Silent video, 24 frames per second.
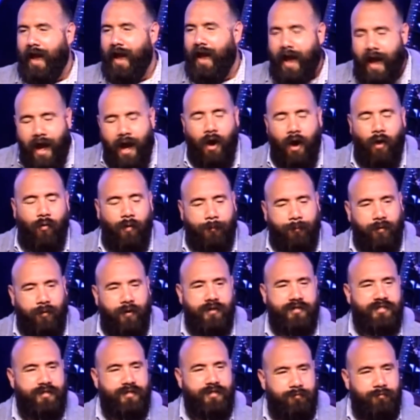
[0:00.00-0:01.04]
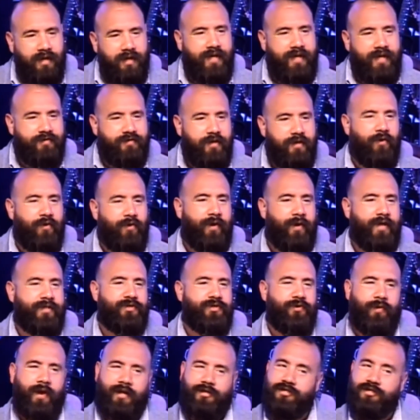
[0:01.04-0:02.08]
how a person believes in the
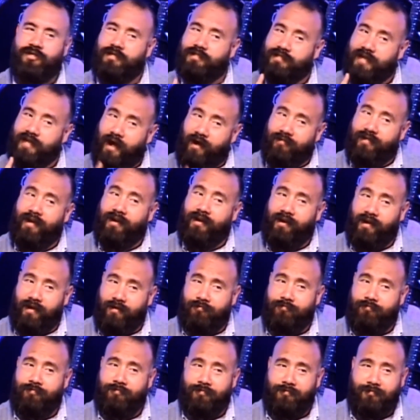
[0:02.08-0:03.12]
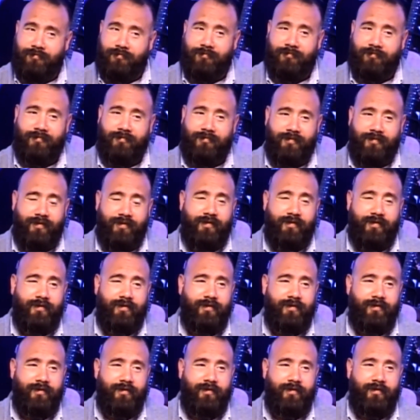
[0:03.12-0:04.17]
resurrection is how they live.
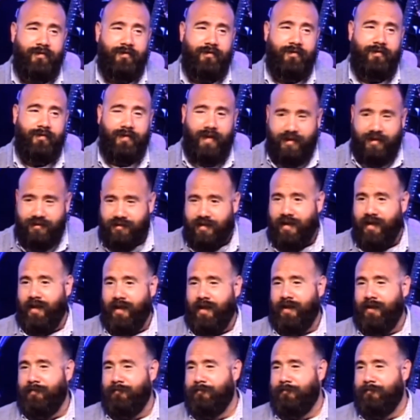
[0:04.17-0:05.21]
That's key.